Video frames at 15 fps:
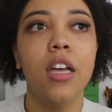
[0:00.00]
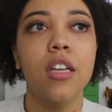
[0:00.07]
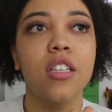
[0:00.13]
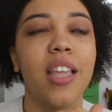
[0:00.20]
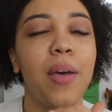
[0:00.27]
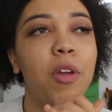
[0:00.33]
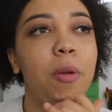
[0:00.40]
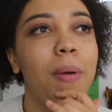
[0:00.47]
so
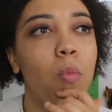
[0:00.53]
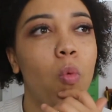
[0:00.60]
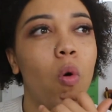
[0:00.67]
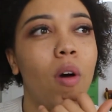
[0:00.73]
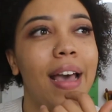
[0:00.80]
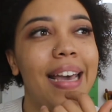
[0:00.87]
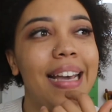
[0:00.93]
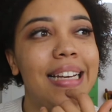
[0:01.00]
they would have been
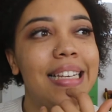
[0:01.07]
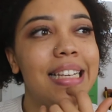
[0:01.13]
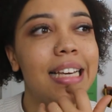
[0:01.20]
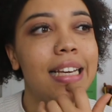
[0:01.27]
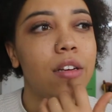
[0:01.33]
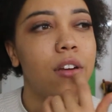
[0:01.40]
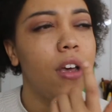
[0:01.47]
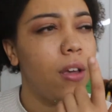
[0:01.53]
what,
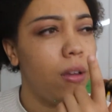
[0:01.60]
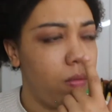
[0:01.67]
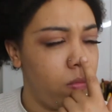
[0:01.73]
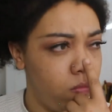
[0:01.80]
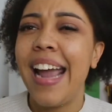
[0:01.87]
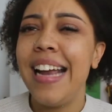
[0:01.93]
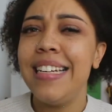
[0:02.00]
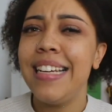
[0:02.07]

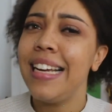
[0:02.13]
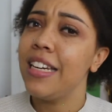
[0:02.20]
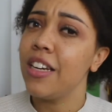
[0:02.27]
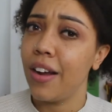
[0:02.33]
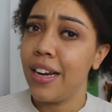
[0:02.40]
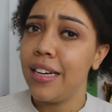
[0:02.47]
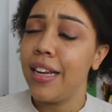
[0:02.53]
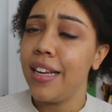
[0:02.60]
18,
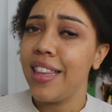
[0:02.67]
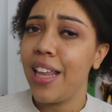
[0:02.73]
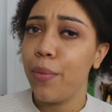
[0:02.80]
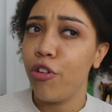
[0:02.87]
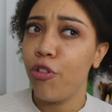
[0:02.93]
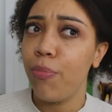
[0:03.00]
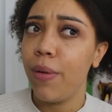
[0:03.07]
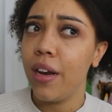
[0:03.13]
19 they
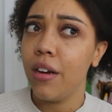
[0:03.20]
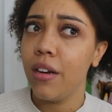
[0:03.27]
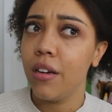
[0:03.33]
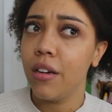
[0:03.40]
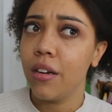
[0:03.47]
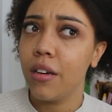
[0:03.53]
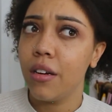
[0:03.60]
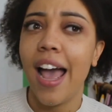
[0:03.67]
would have been.
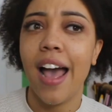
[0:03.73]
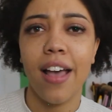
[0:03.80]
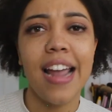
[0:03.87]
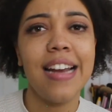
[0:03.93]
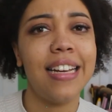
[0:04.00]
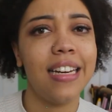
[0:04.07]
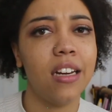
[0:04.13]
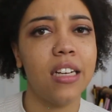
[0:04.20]
Yeah,
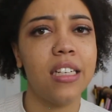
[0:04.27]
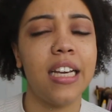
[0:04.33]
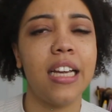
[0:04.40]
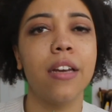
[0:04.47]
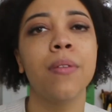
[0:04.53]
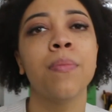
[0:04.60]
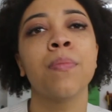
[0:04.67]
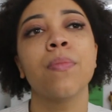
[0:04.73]
18, 19.